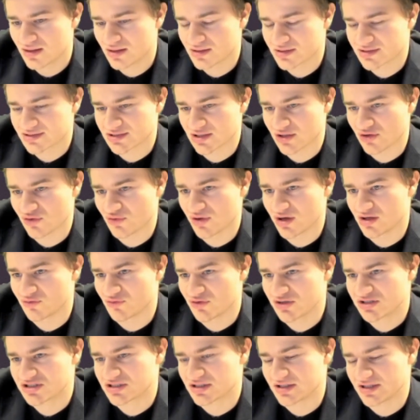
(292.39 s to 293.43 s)
So
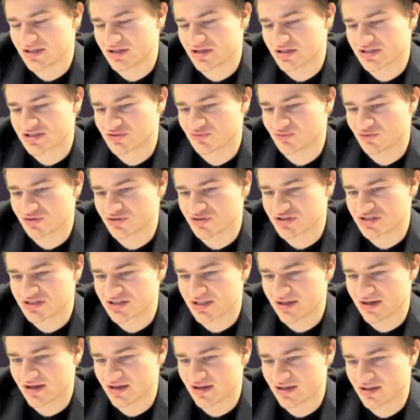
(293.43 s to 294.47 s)
Wesley doesn't want to
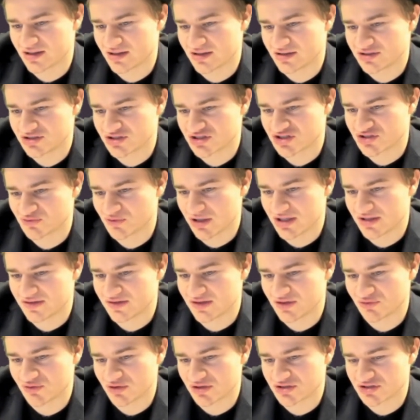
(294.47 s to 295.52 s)
sit and just wait.
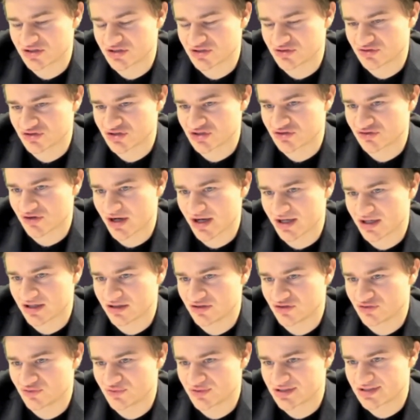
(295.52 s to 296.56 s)
He wants to strike
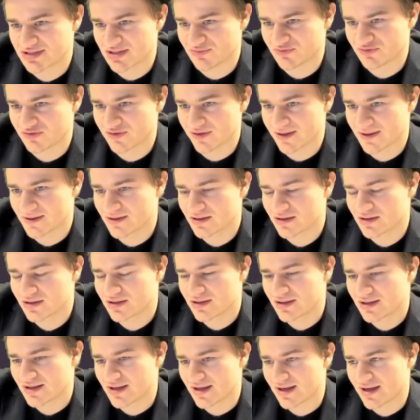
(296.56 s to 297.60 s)
and do something.
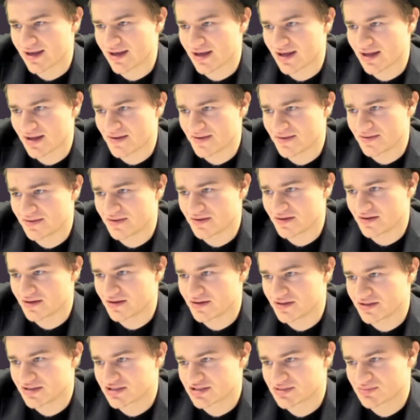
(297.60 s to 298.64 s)
And
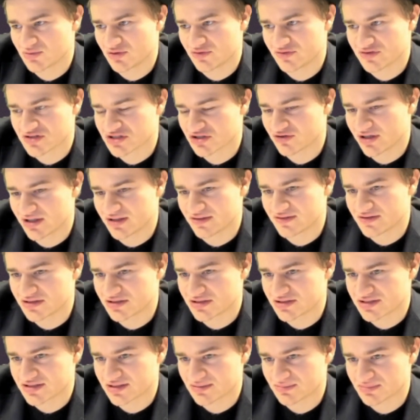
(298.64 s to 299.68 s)
his move is great.
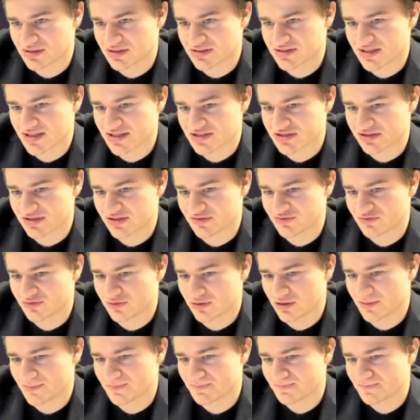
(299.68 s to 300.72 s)
He simply takes on
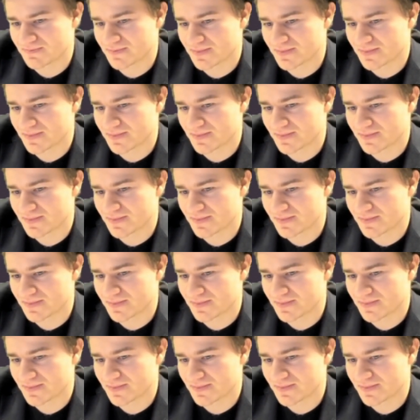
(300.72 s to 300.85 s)
f4.